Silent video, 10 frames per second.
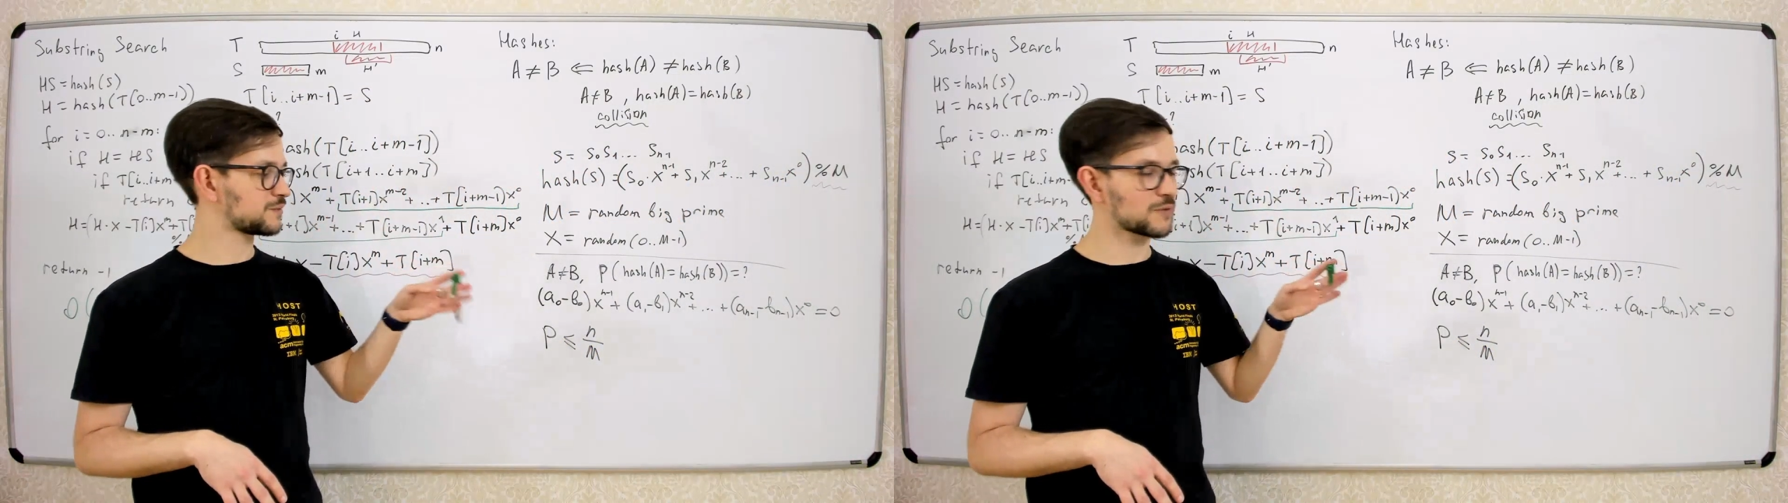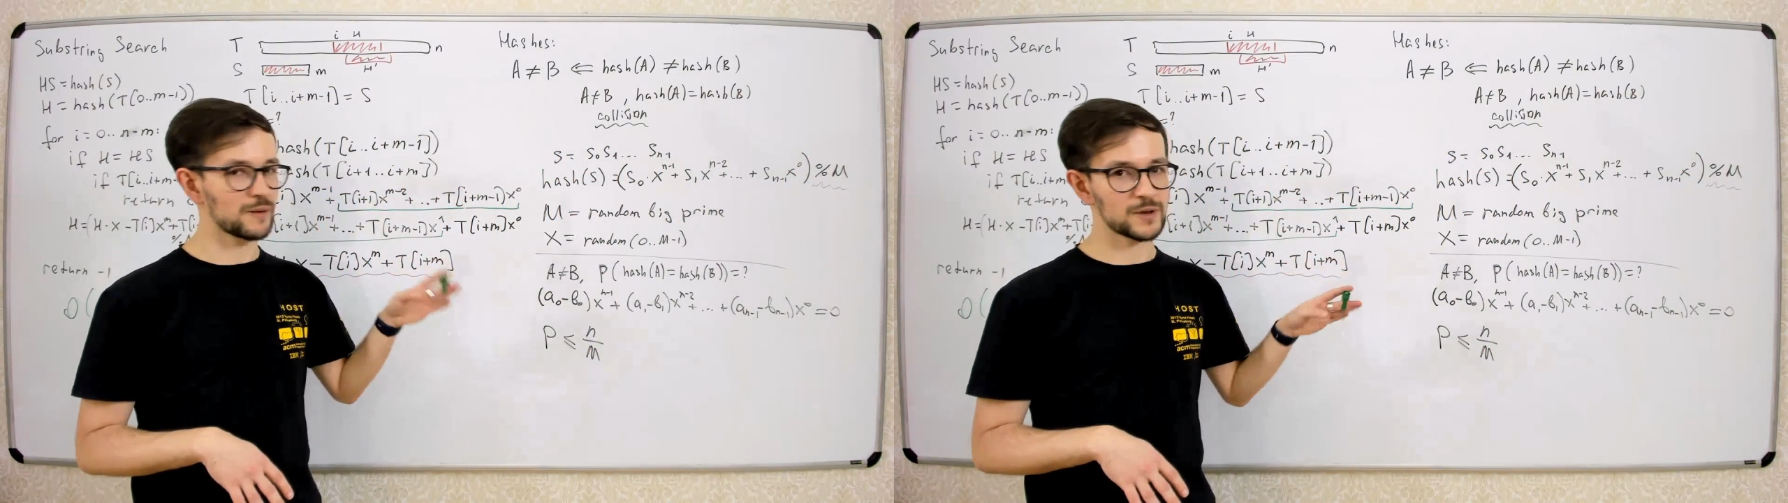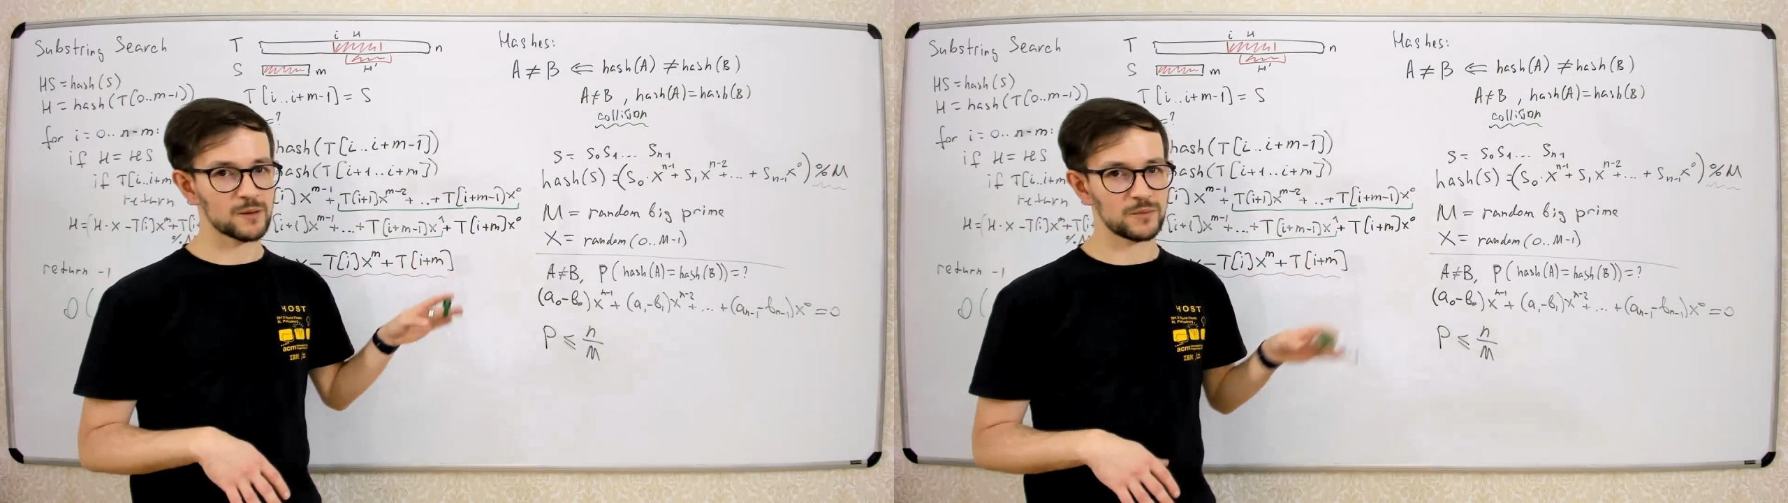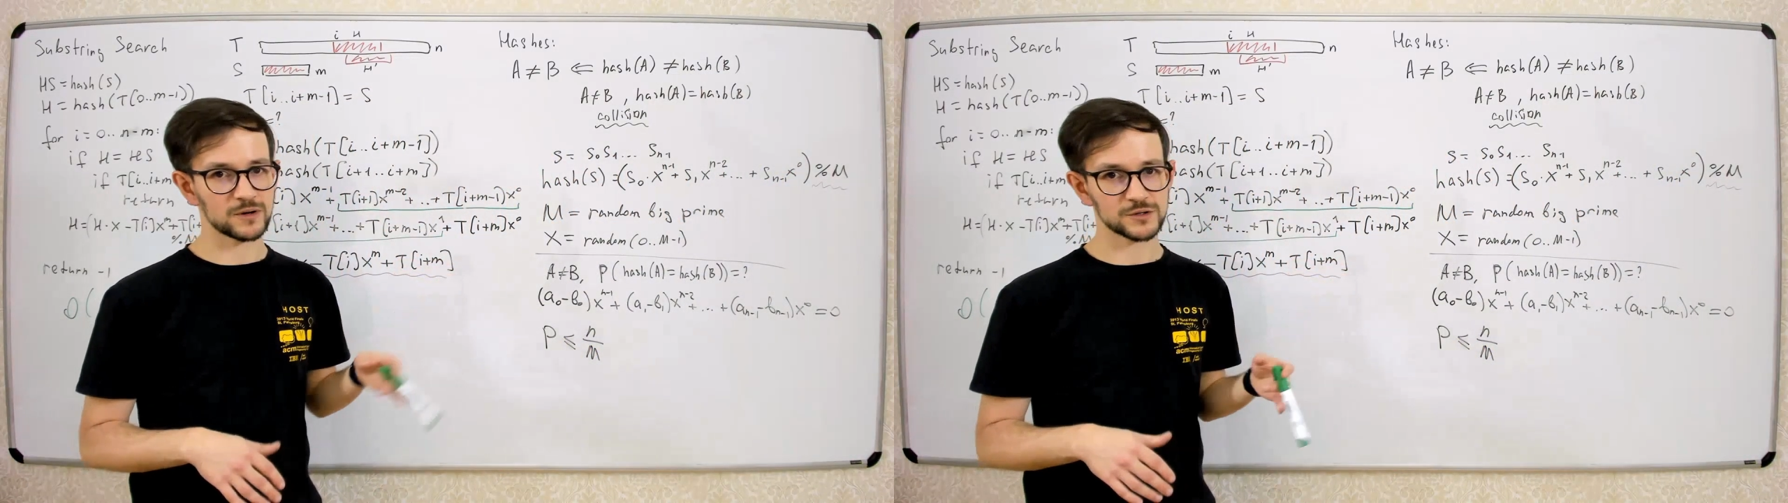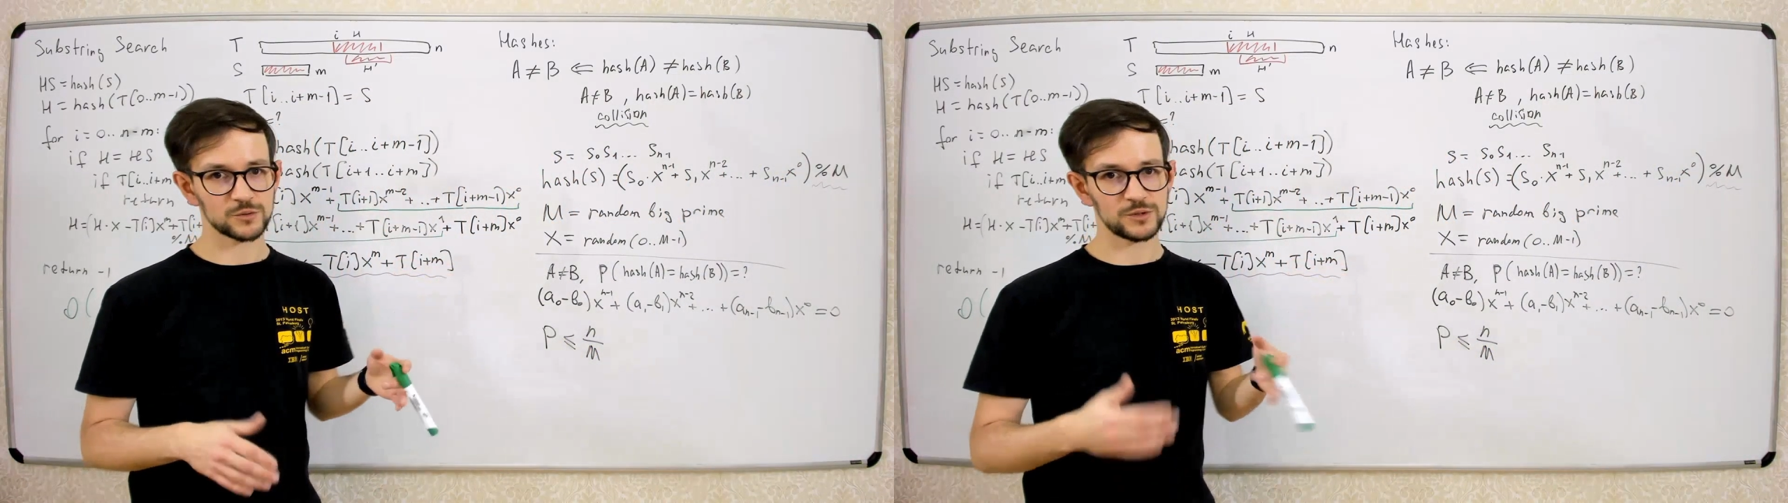prime number,
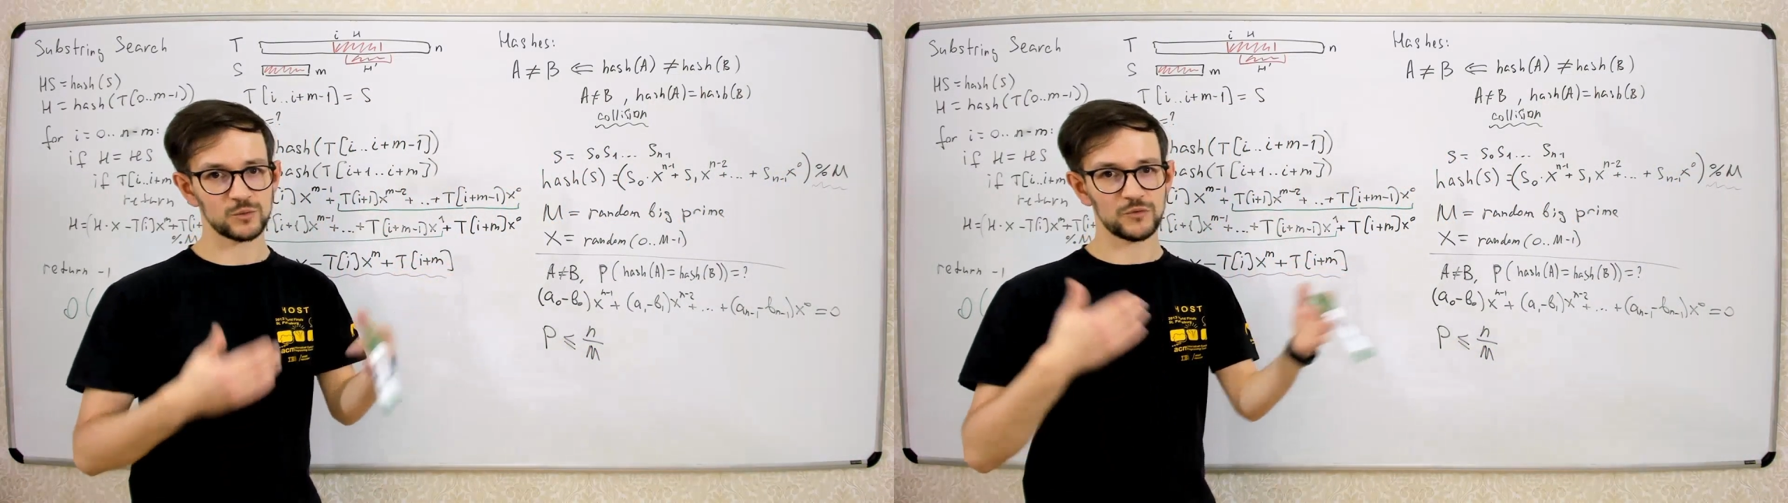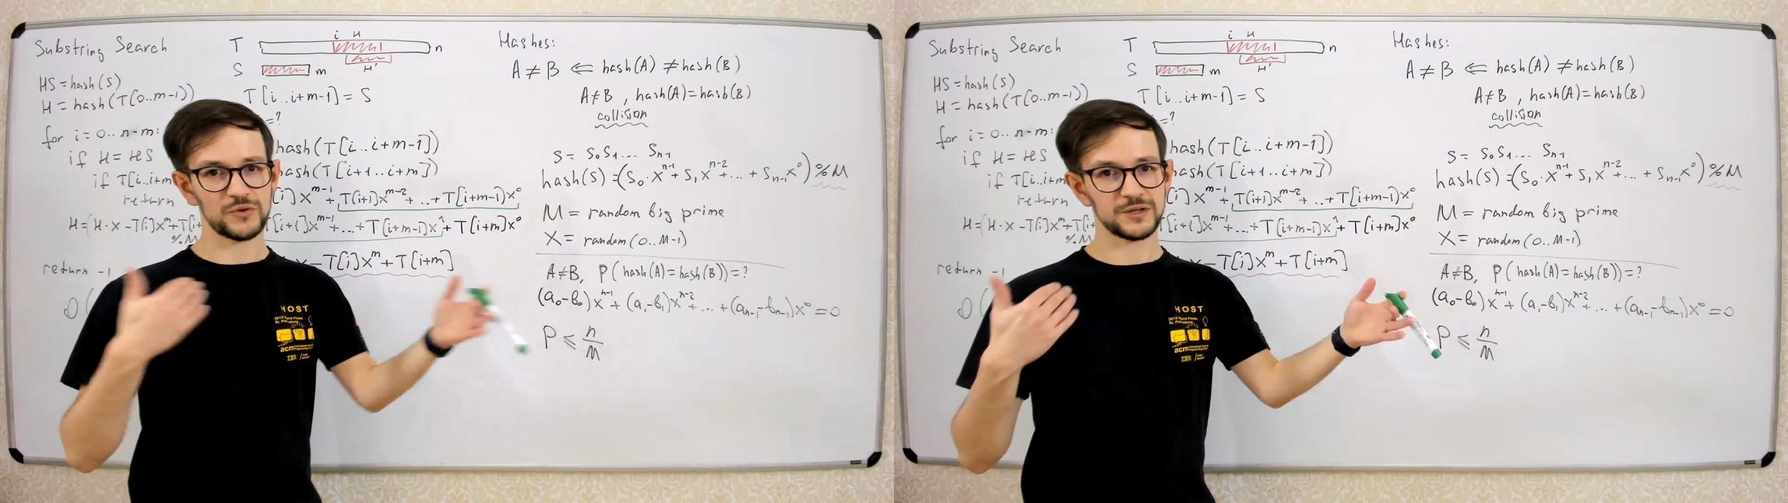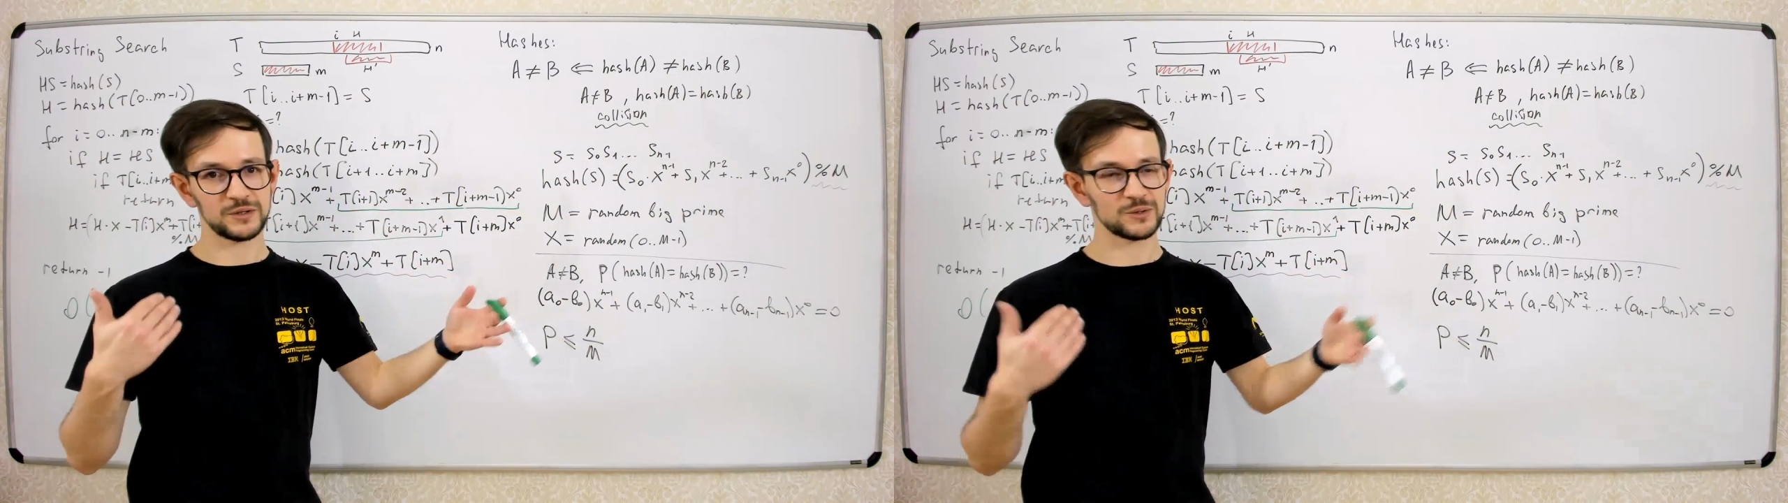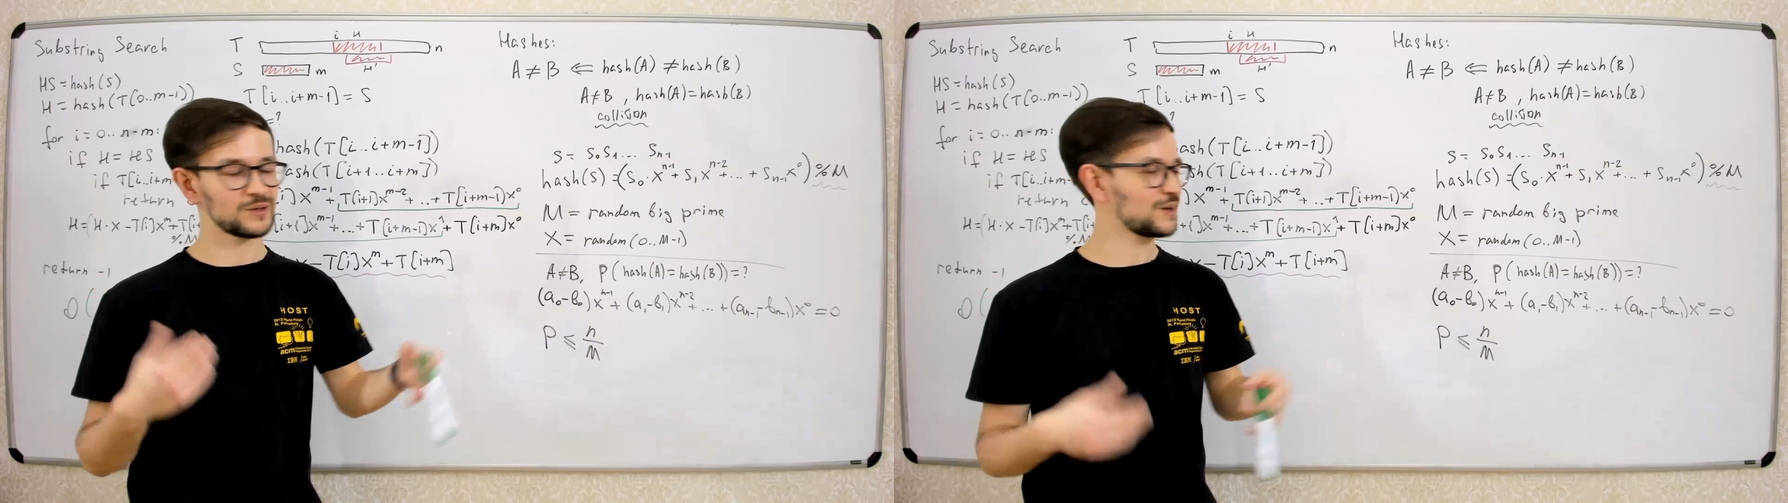so it will fit in